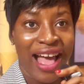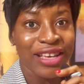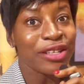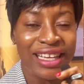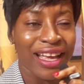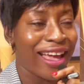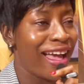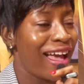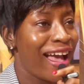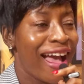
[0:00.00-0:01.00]

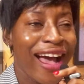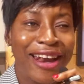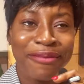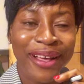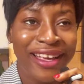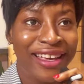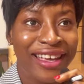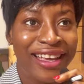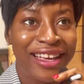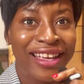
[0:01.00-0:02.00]
And I'm like,
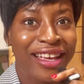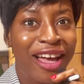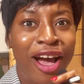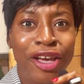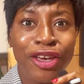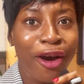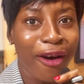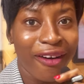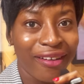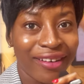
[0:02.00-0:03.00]

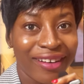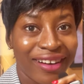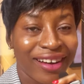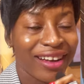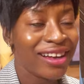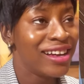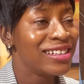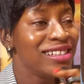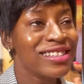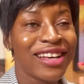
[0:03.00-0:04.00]
yo,
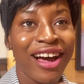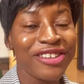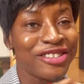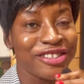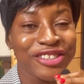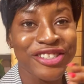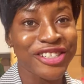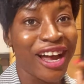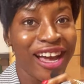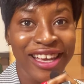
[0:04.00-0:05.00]
this girl is just
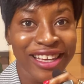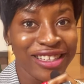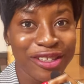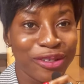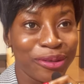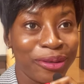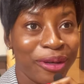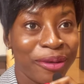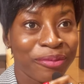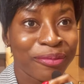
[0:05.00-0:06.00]
trying to
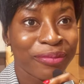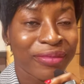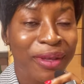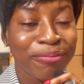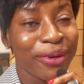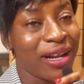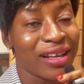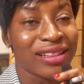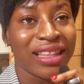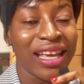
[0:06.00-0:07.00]
put a
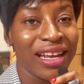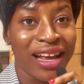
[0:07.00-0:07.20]
thing